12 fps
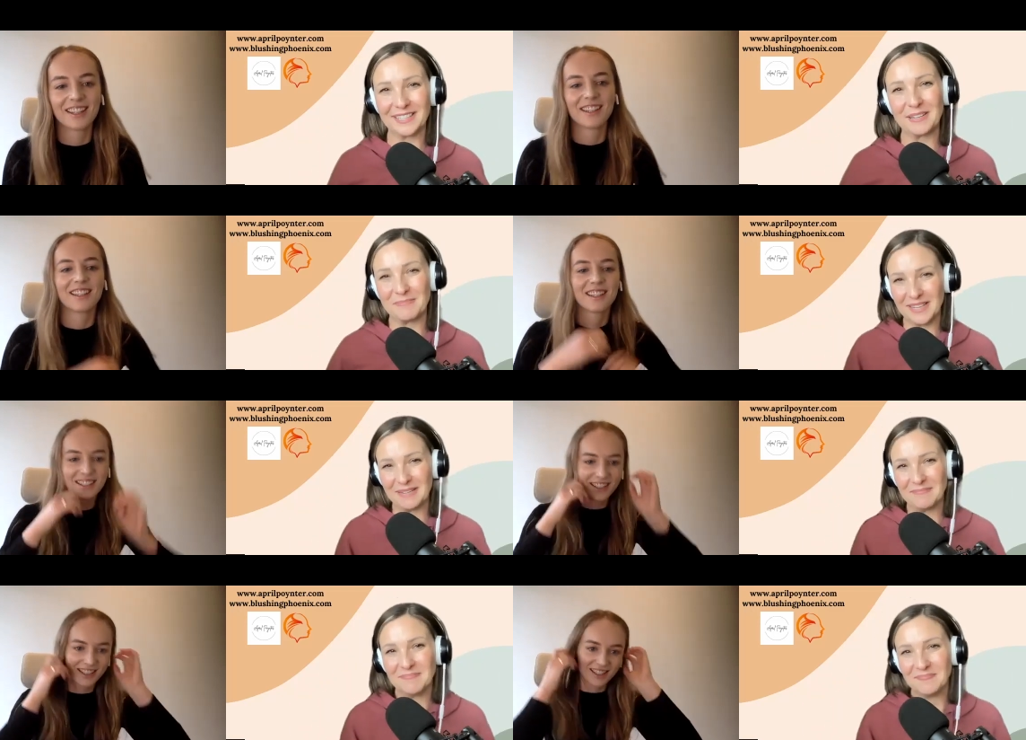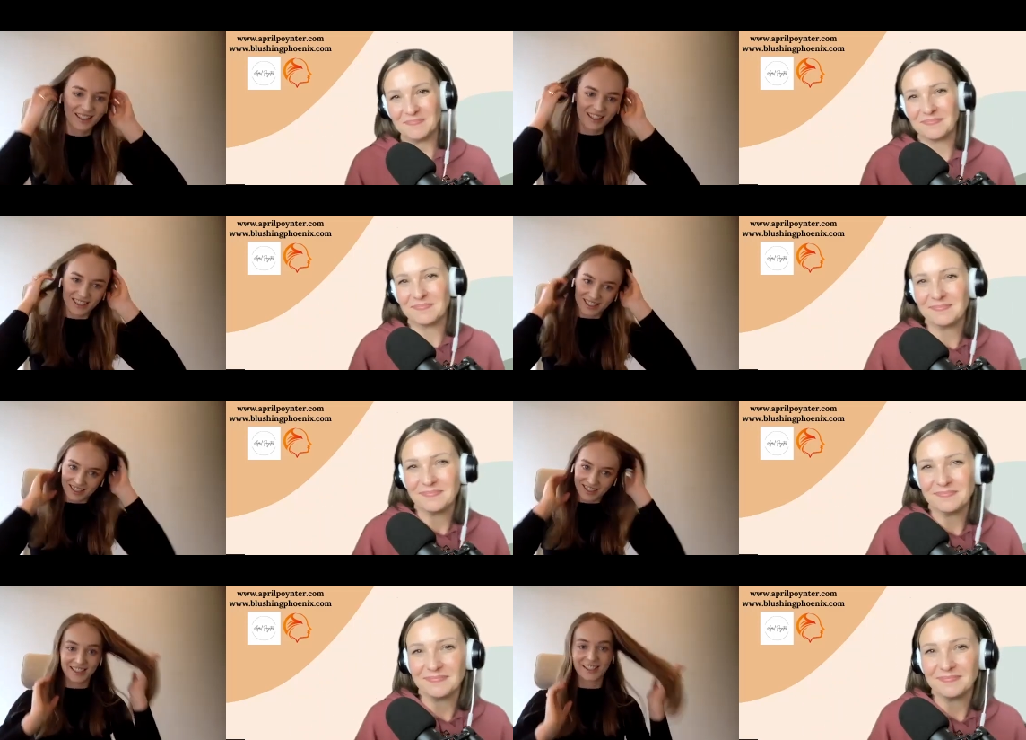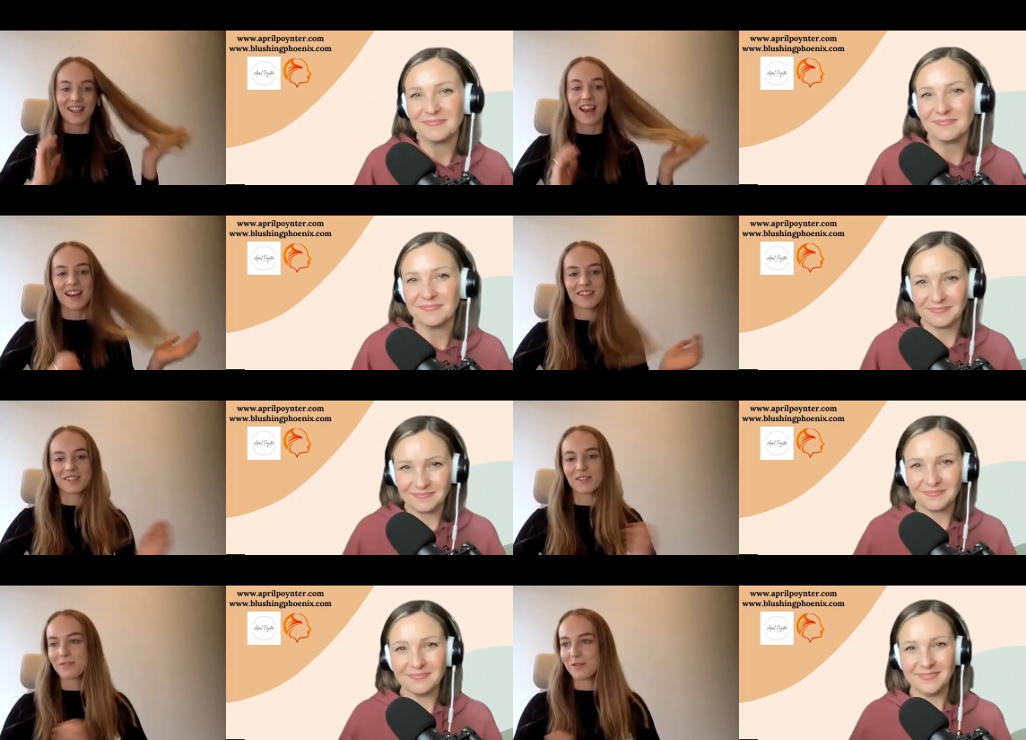Speaker 1: a little bit.
Speaker 2: Yeah.
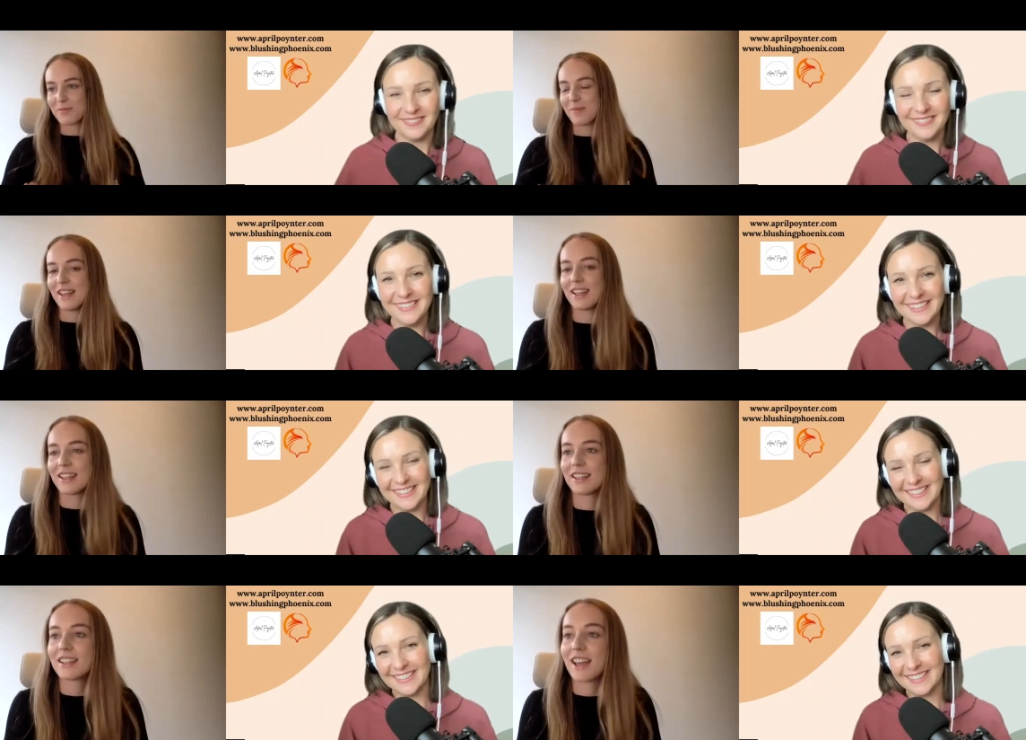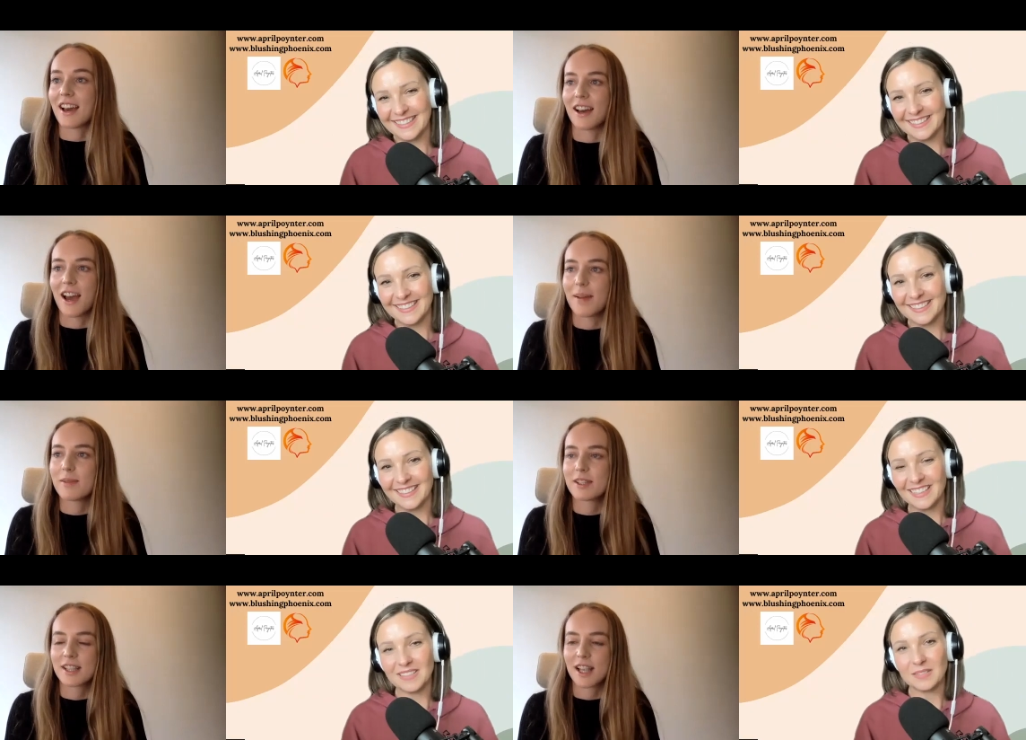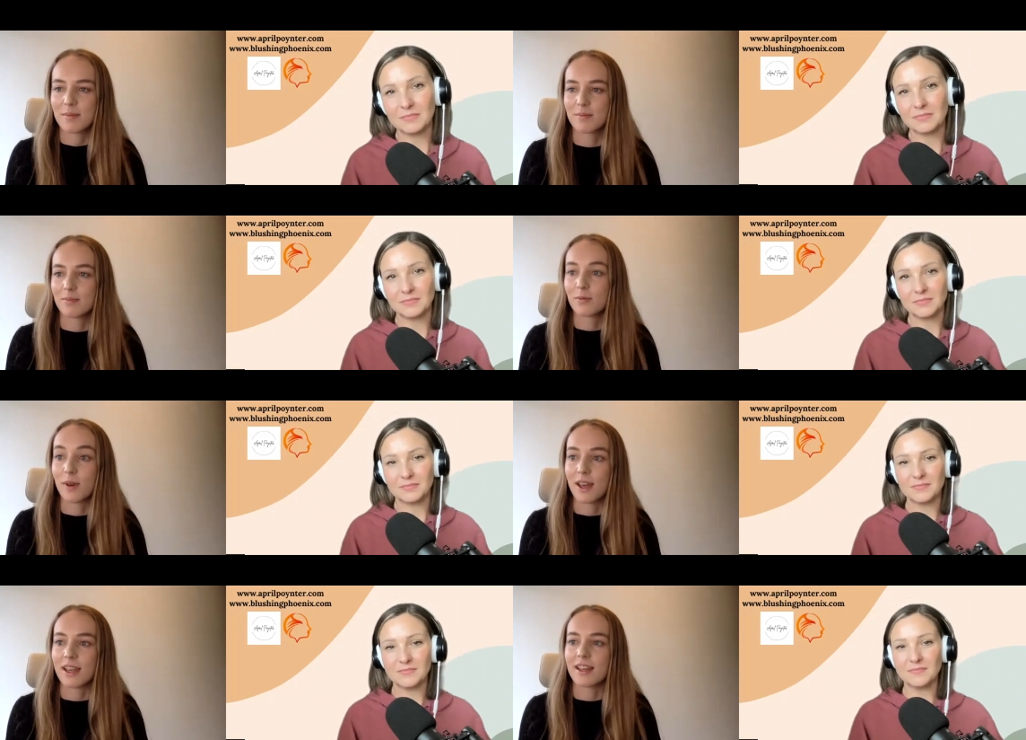So for me, yeah, I'm the same
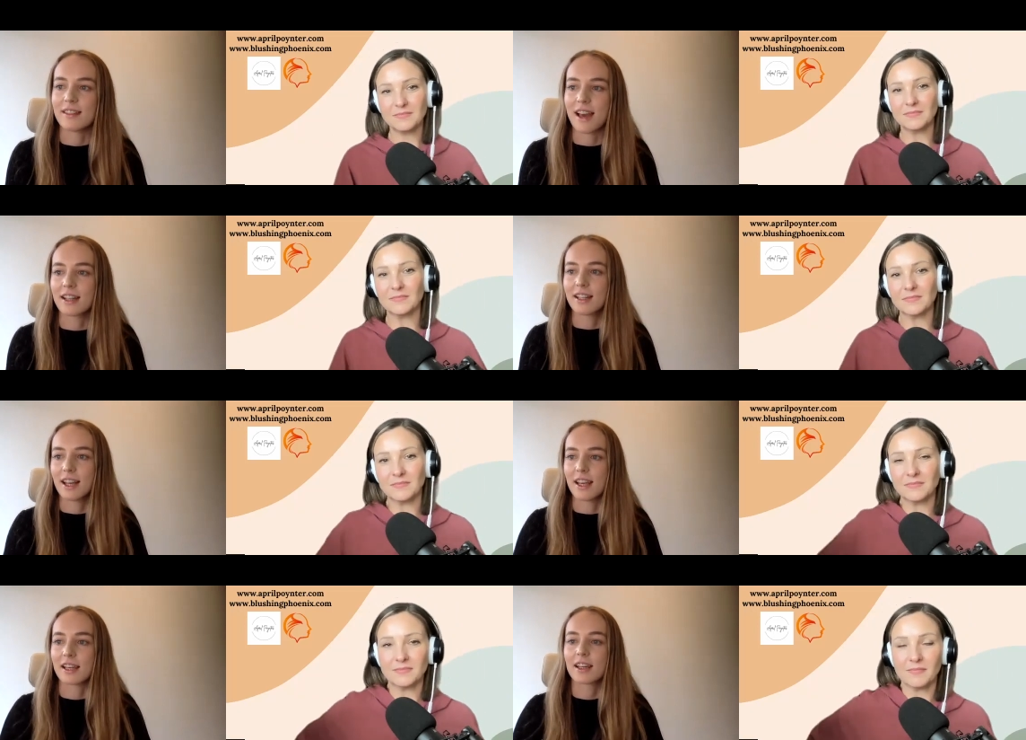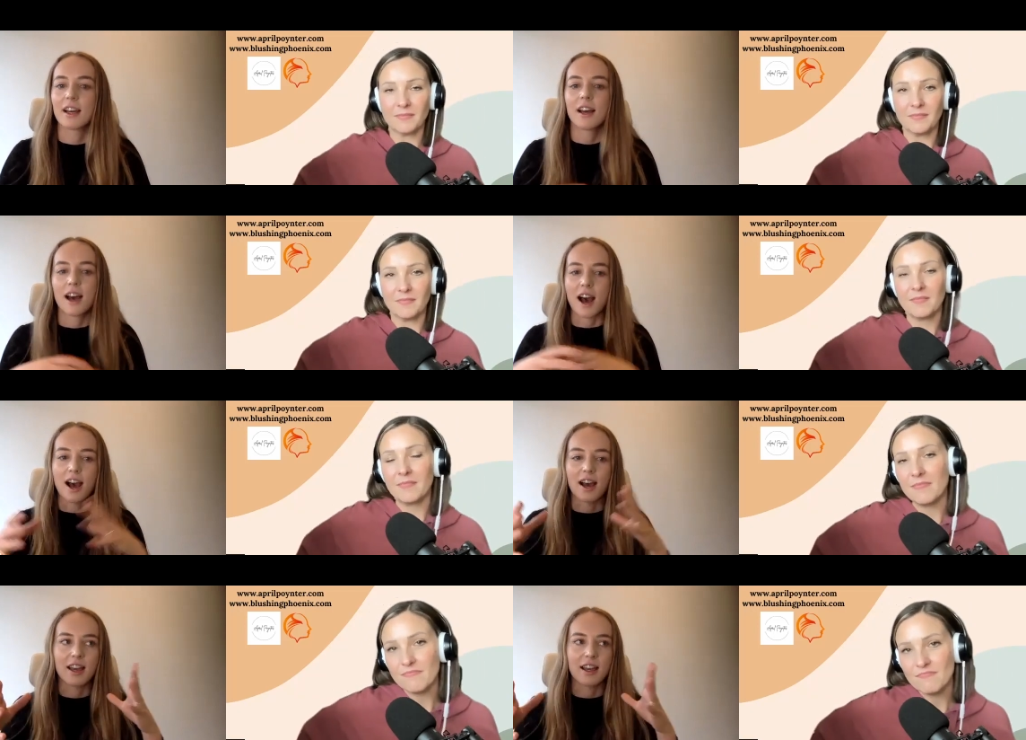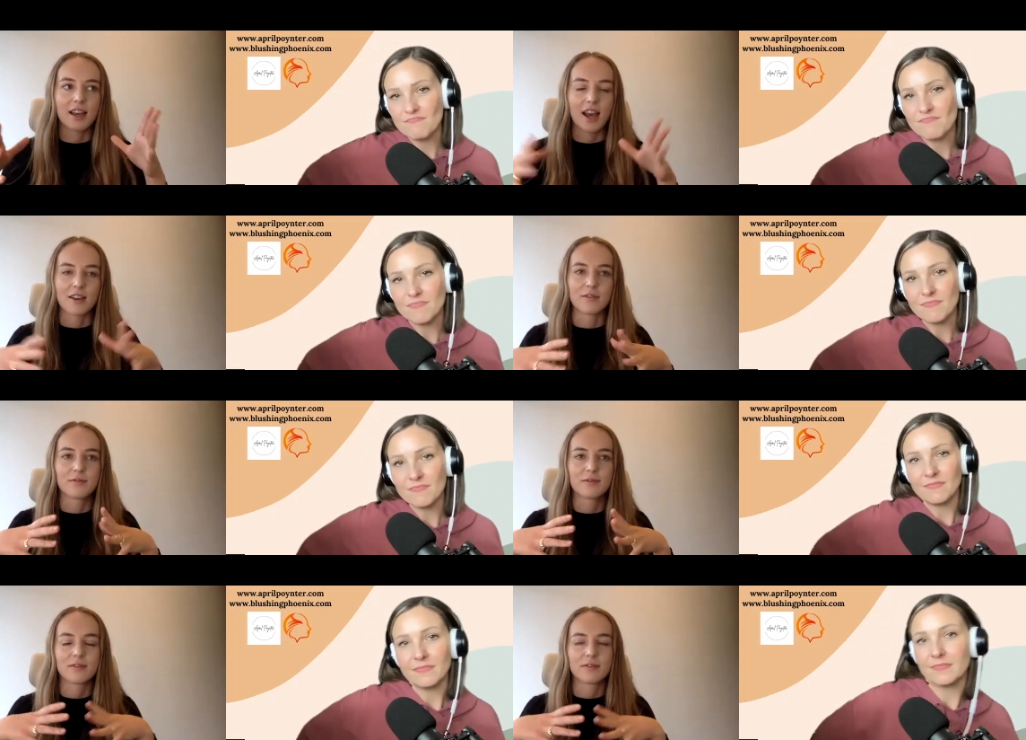way in that, like, I
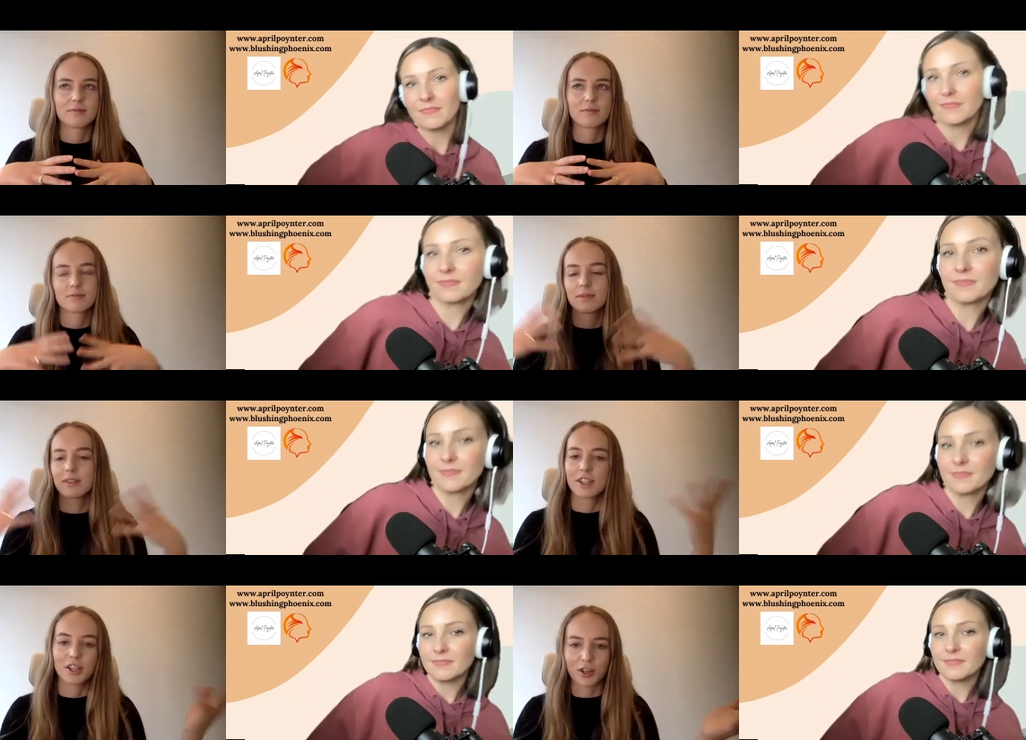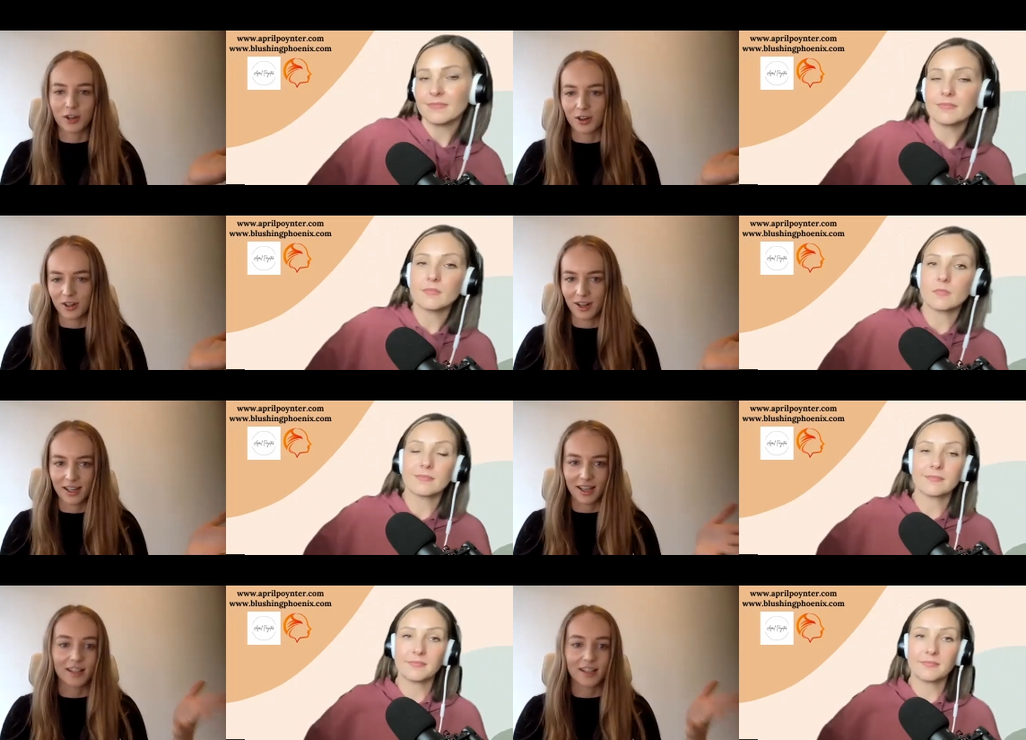have cured, I